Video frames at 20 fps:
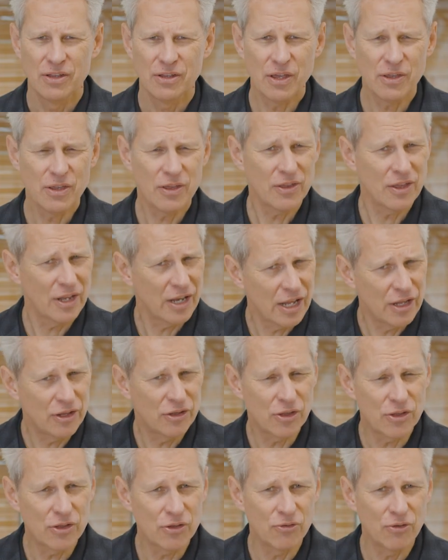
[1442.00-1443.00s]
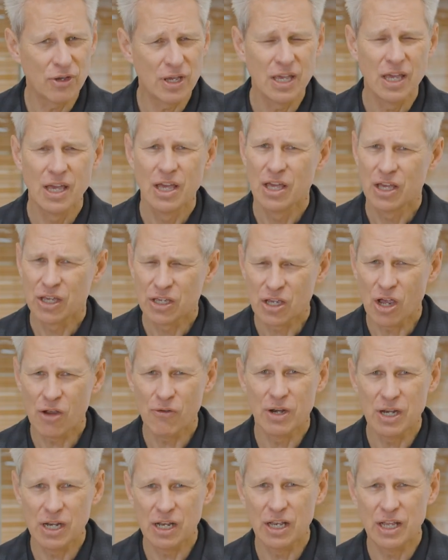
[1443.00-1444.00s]
This is an industry
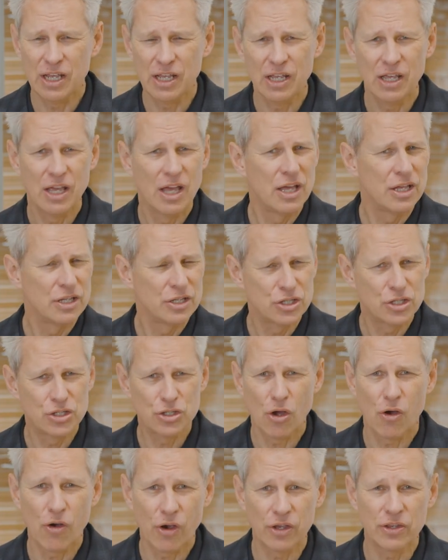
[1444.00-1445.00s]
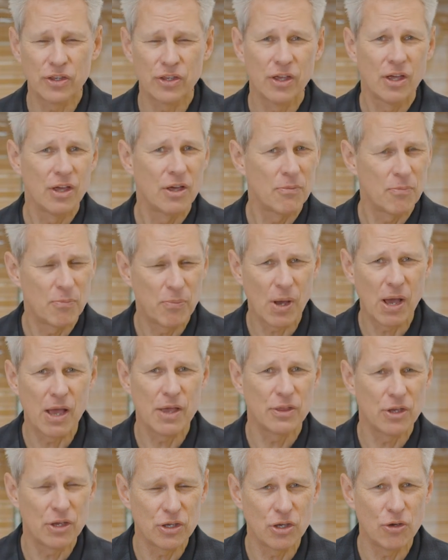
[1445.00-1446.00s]
currently shocked by
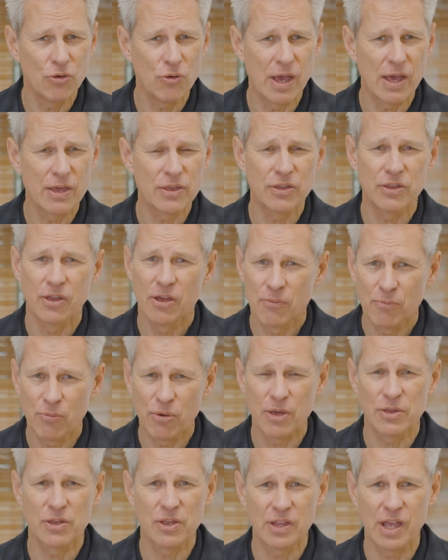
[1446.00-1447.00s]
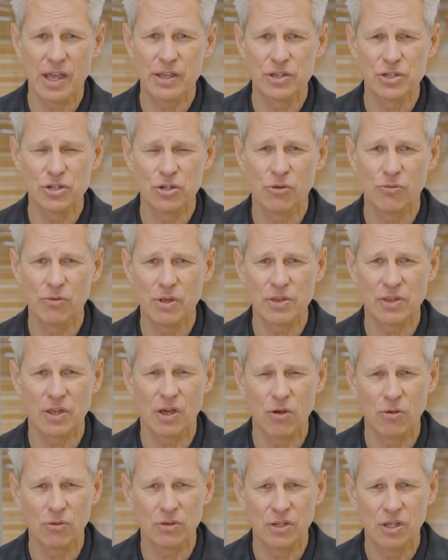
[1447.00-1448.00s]
the US presidential
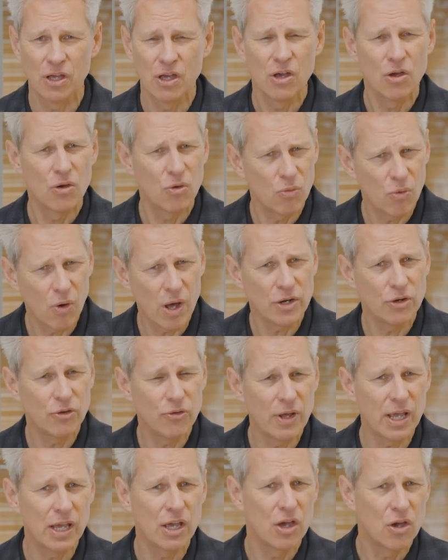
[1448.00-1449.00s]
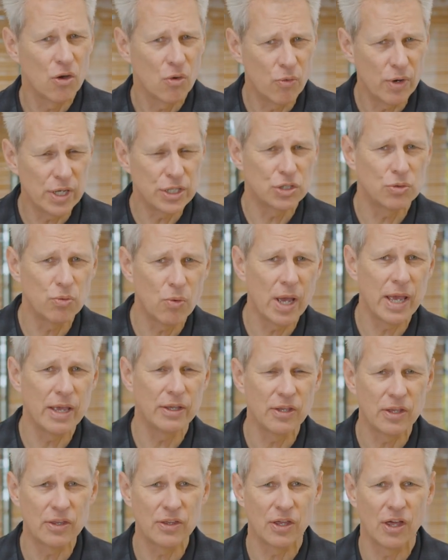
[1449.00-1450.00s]
result, wondering which way
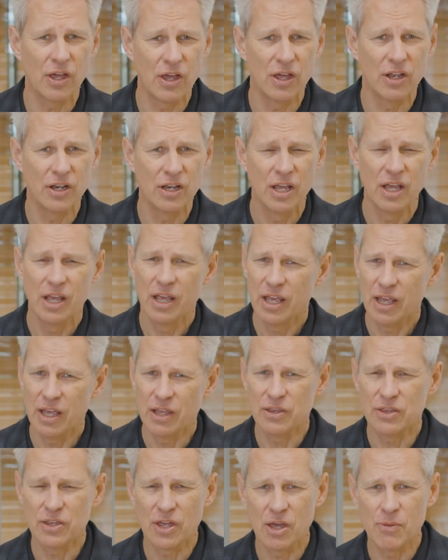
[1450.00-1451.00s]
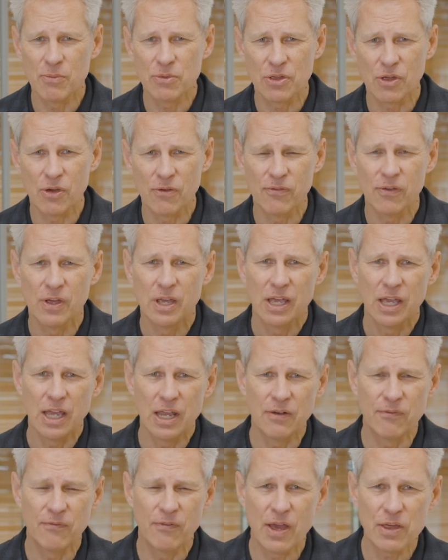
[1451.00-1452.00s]
to turn in terms of
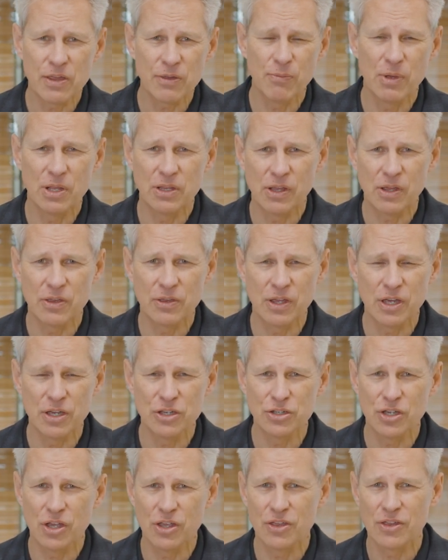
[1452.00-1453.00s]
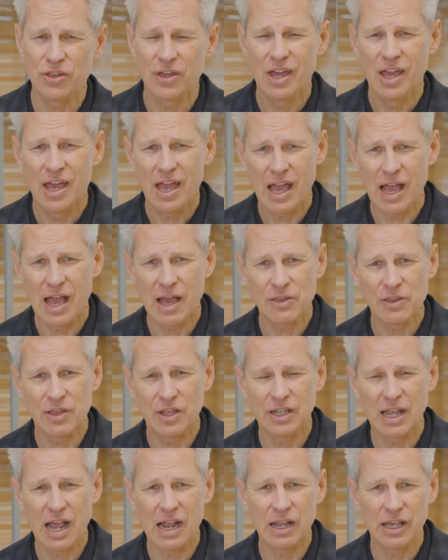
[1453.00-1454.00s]
investment decisions,
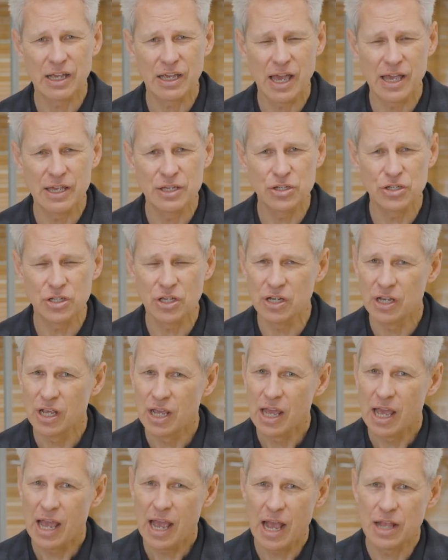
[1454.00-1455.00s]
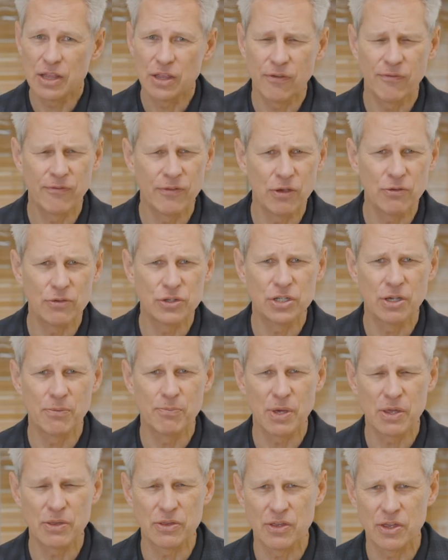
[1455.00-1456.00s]
asset allocation, and the future
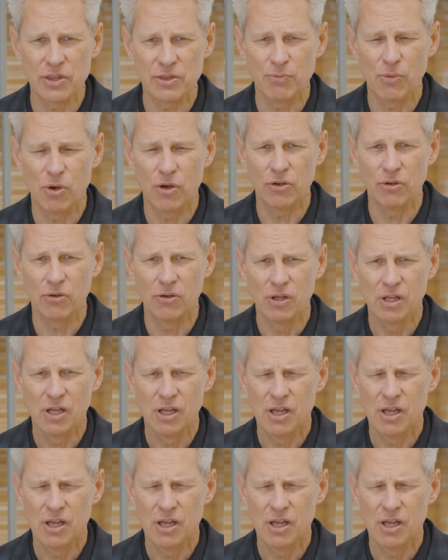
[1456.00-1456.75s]
business model.